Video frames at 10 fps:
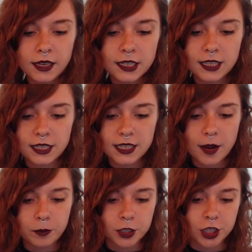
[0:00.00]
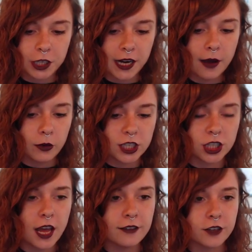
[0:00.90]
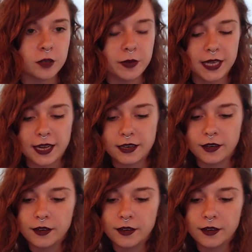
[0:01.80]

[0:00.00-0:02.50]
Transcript: to the temperature at which life could begin.